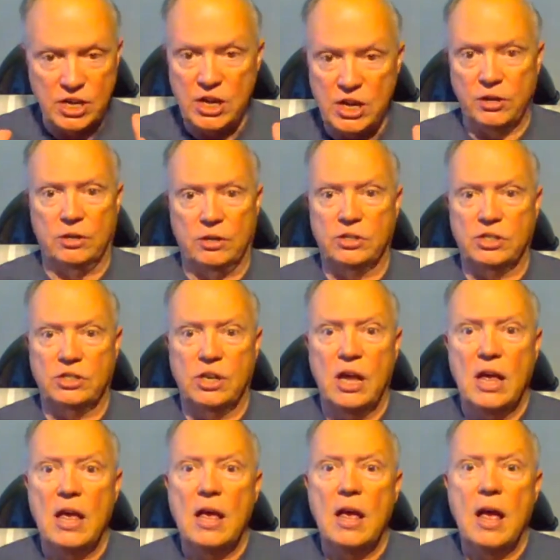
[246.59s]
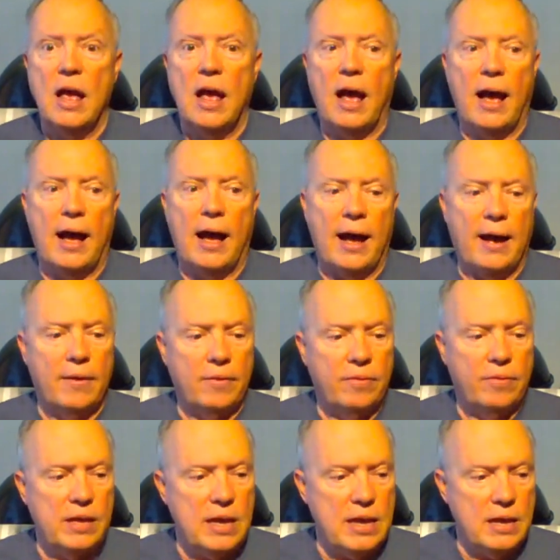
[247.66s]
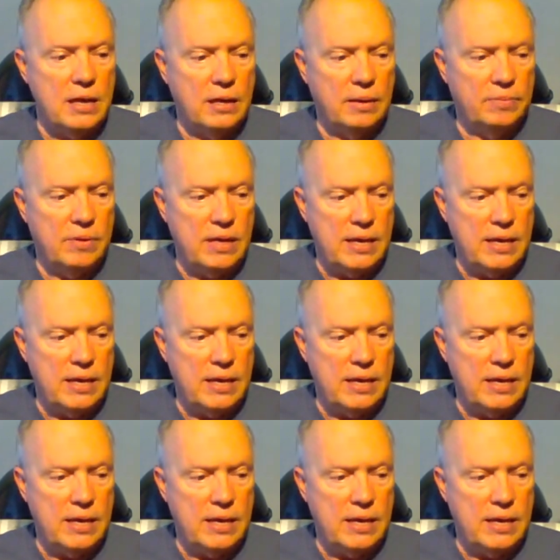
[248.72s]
years, the